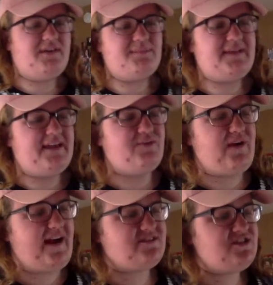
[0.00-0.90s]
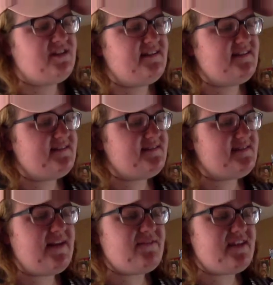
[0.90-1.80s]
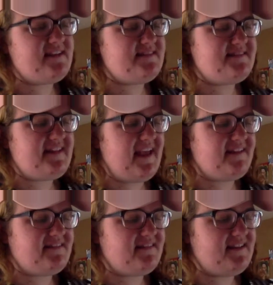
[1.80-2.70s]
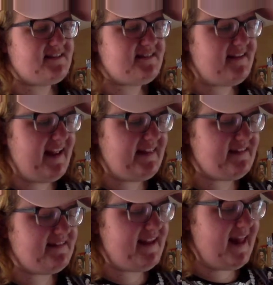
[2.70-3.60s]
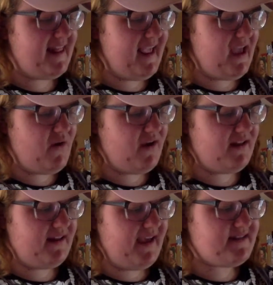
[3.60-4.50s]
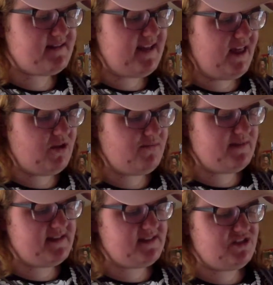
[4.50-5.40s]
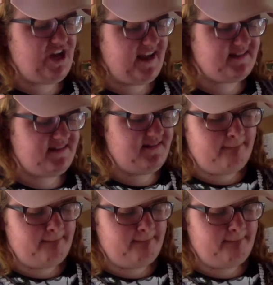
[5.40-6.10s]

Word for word: The plane crash. Seven Kids State list Nathan, Daley, Eric, Lex, Taylor, Melissa, Jackson.